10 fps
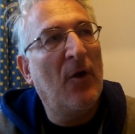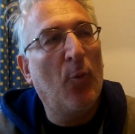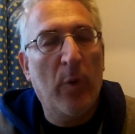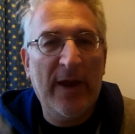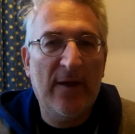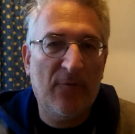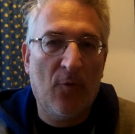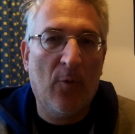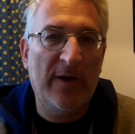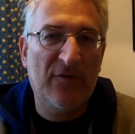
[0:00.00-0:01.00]
we have
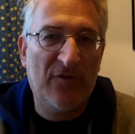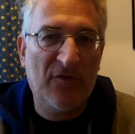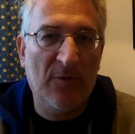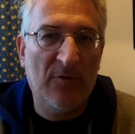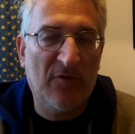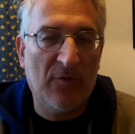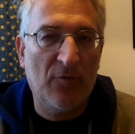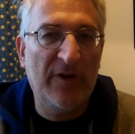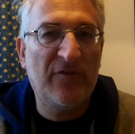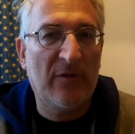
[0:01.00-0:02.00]
always assumed until
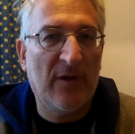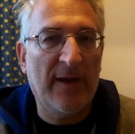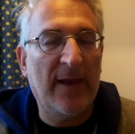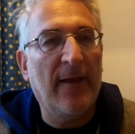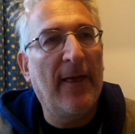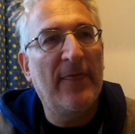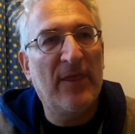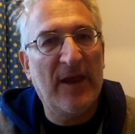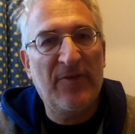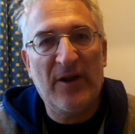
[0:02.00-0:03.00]
recently
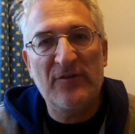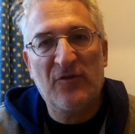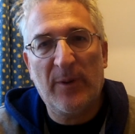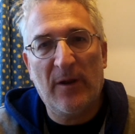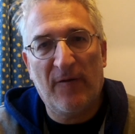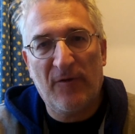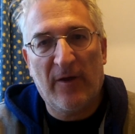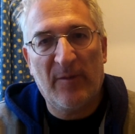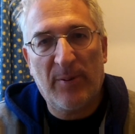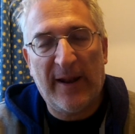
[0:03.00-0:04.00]
that if there is to be life on
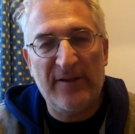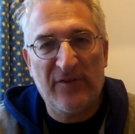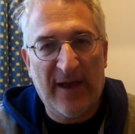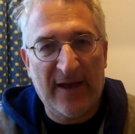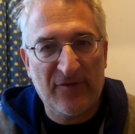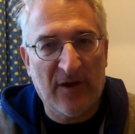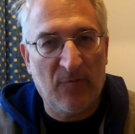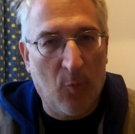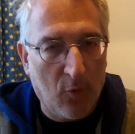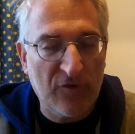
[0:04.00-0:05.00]
other planets, it has to
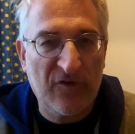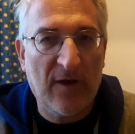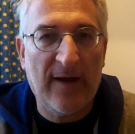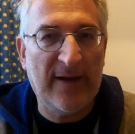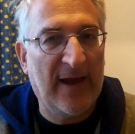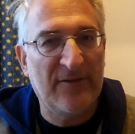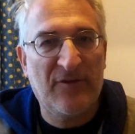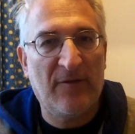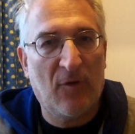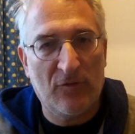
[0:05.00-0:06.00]
have water and it has
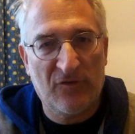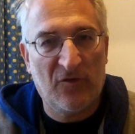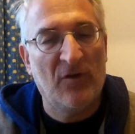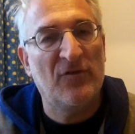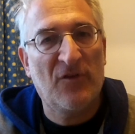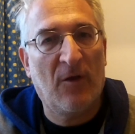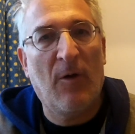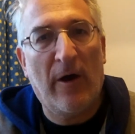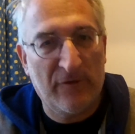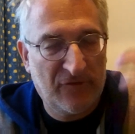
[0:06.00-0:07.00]
to have oxygen.
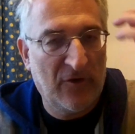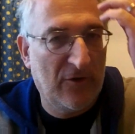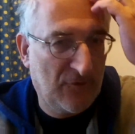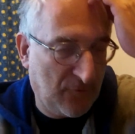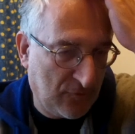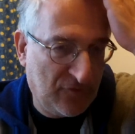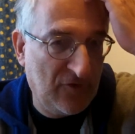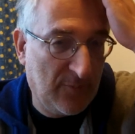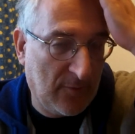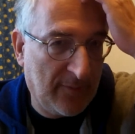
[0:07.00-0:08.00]
So our search for
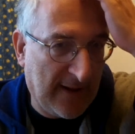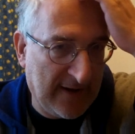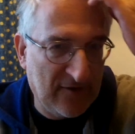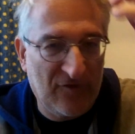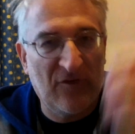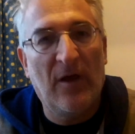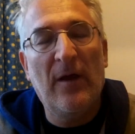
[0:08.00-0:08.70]
suitable planets